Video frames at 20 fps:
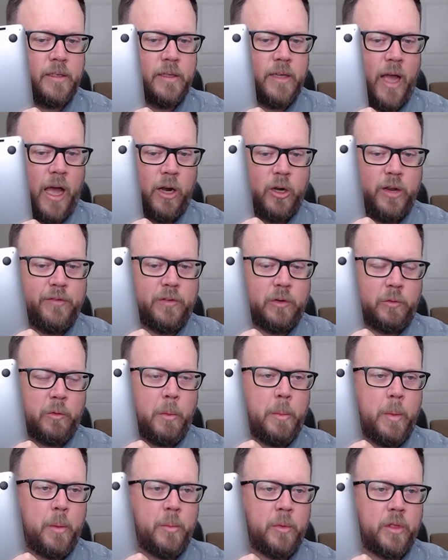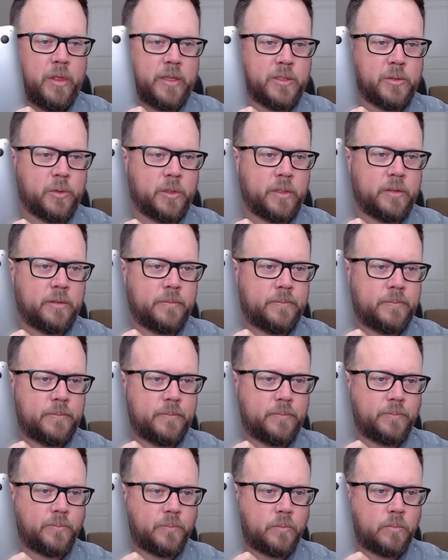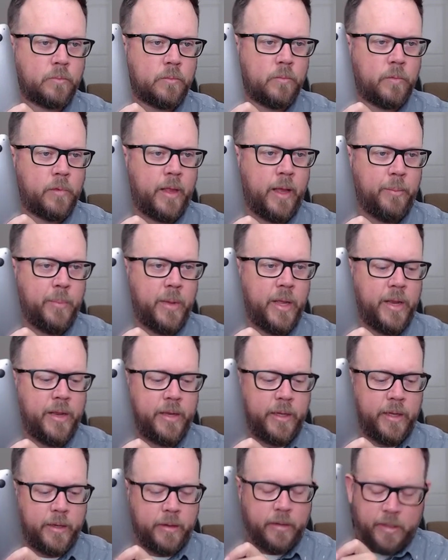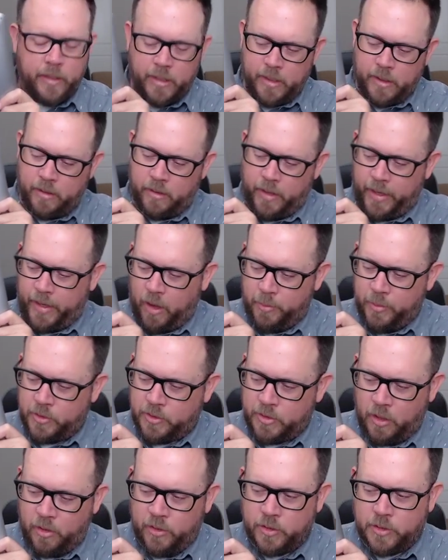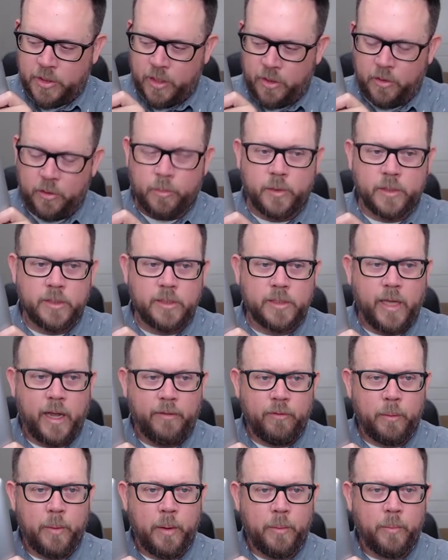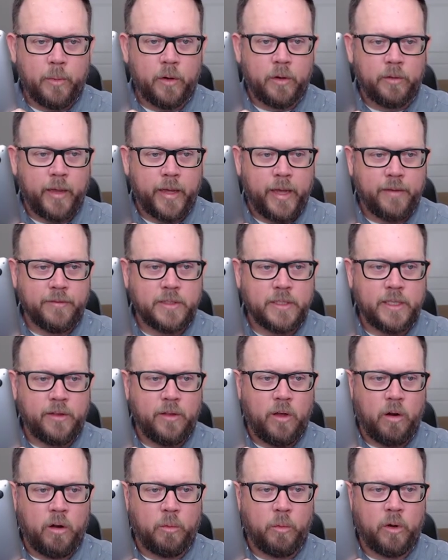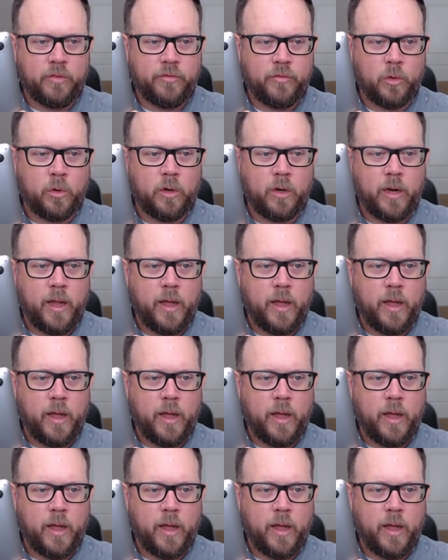I don't even remember this one that Ben did. Like almost all those other ones I remember. Like I've seen the artwork for.